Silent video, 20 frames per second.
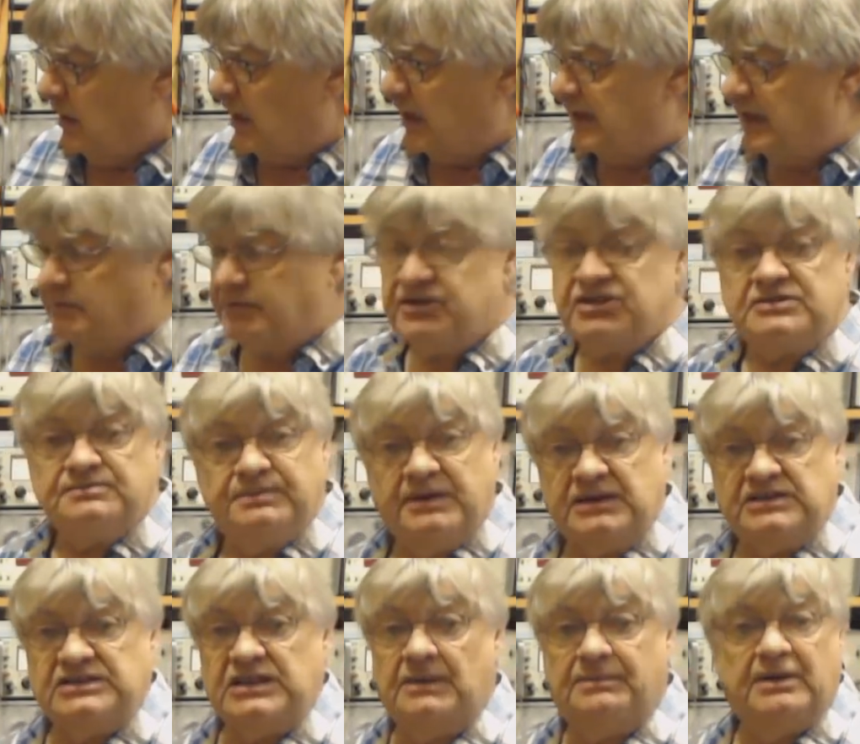And it just
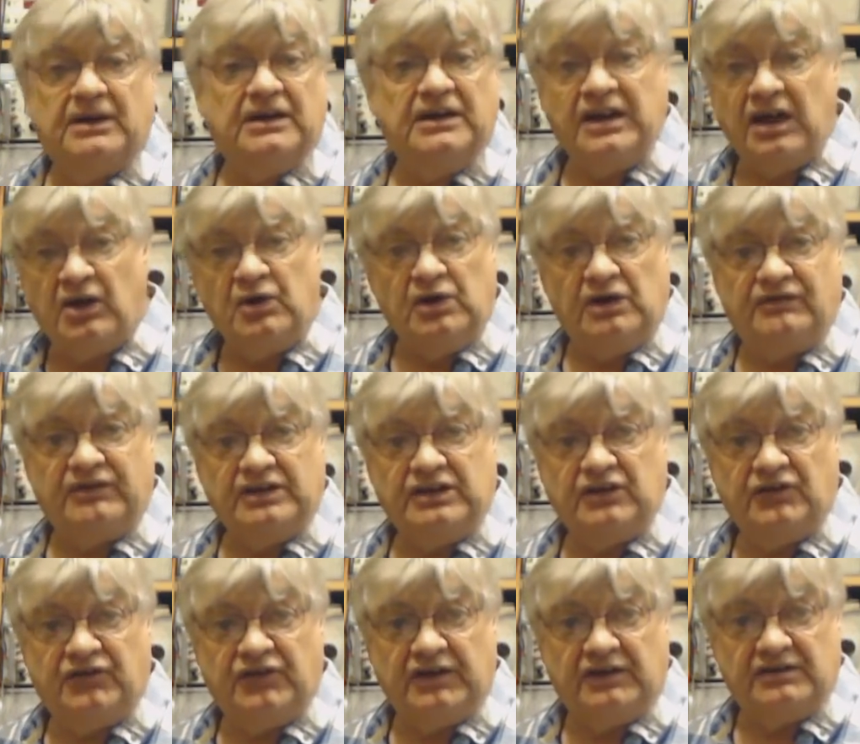picks up a load of
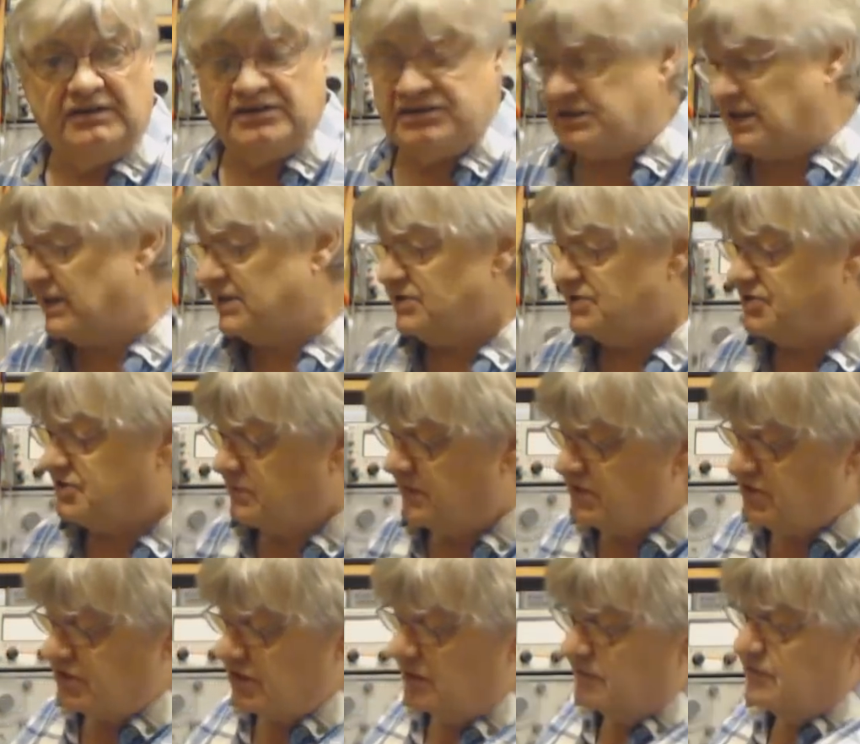interference. I can
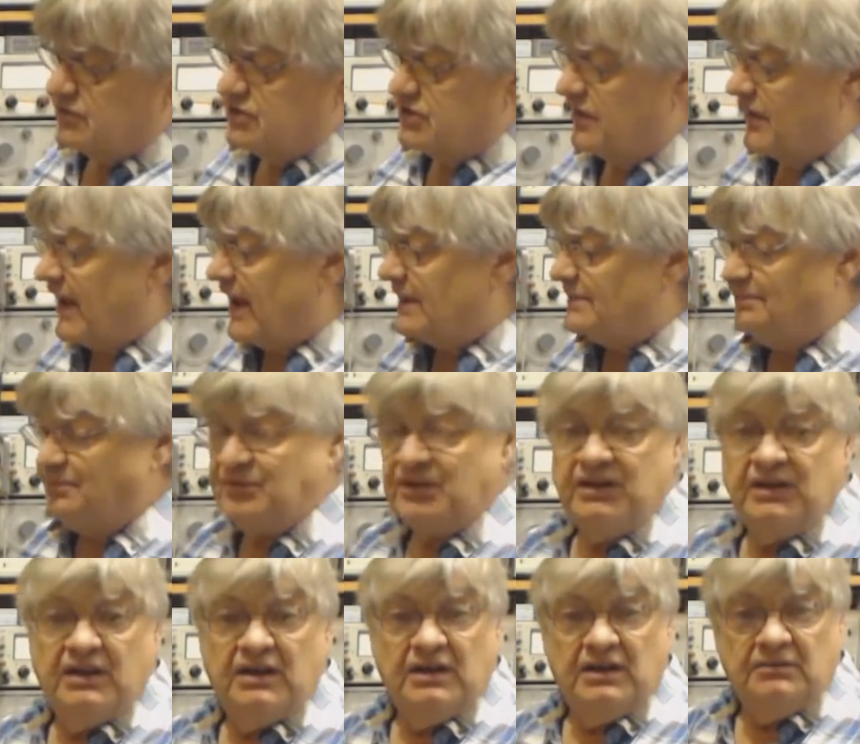switch over to that.
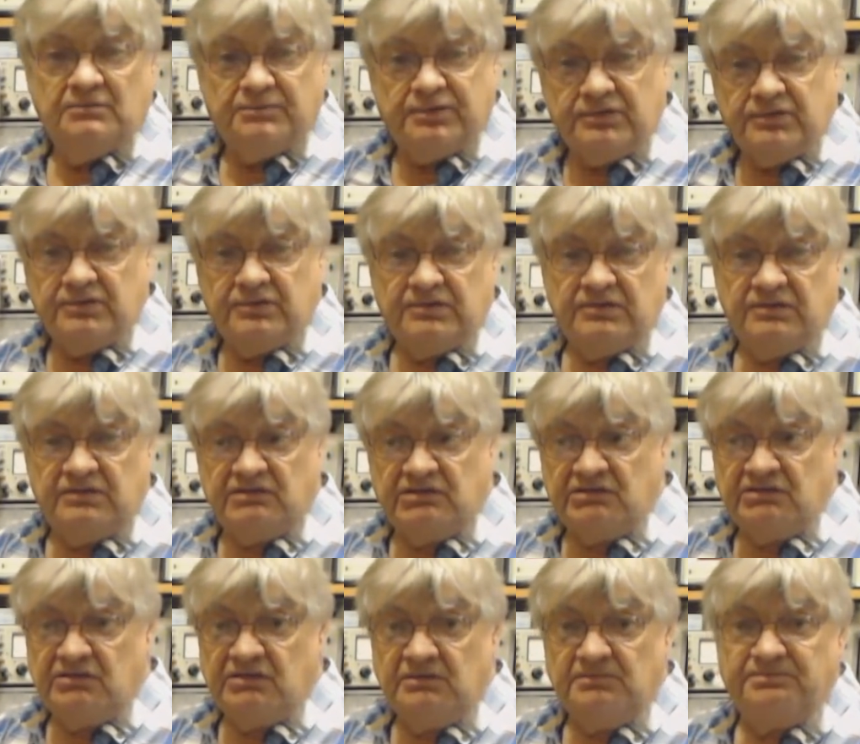
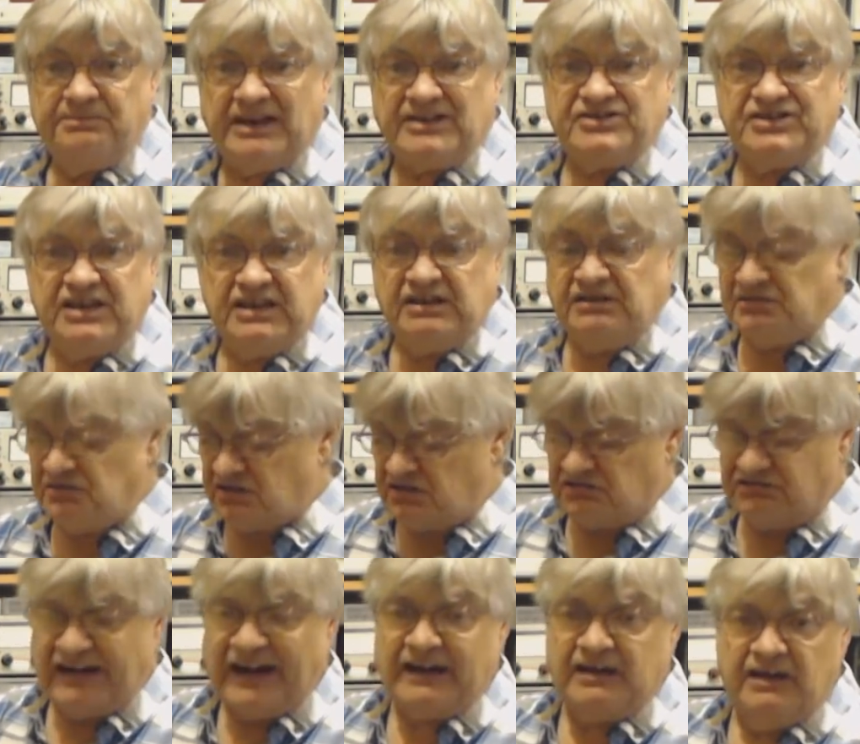Brrr, buzzing,
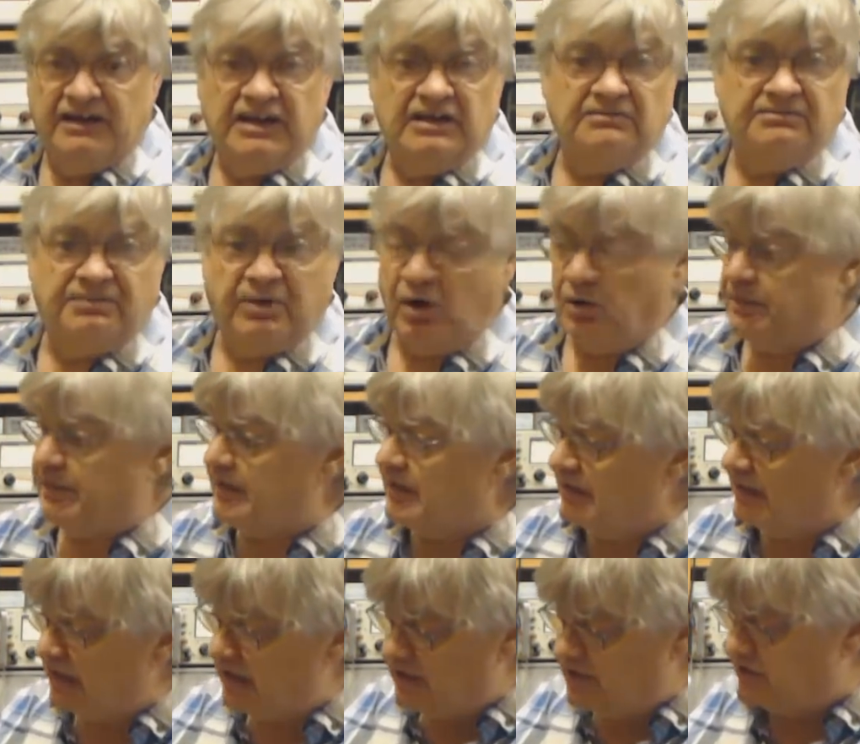crackling,
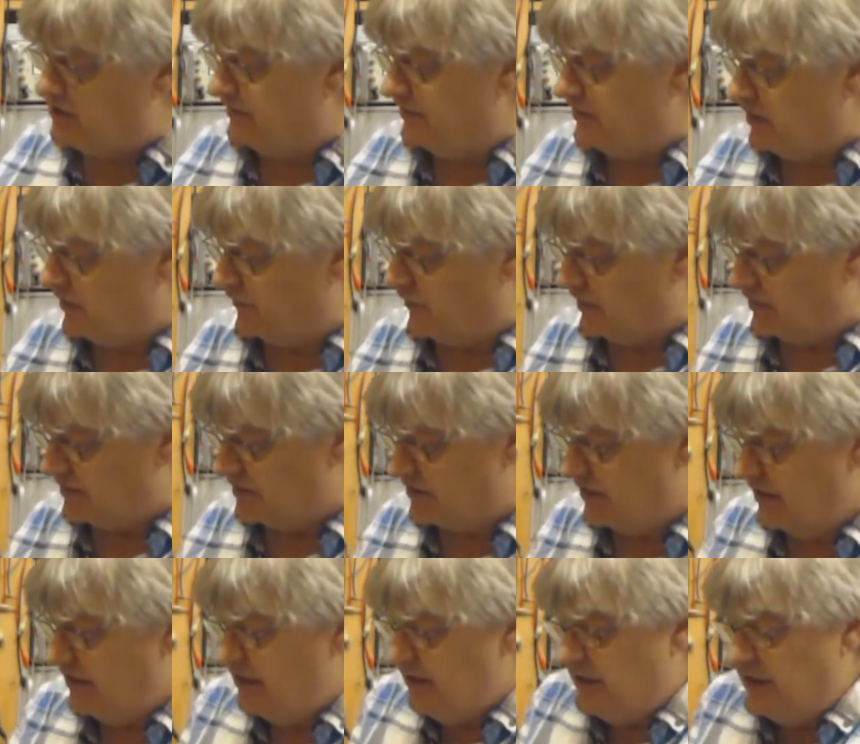popping, loads of interference.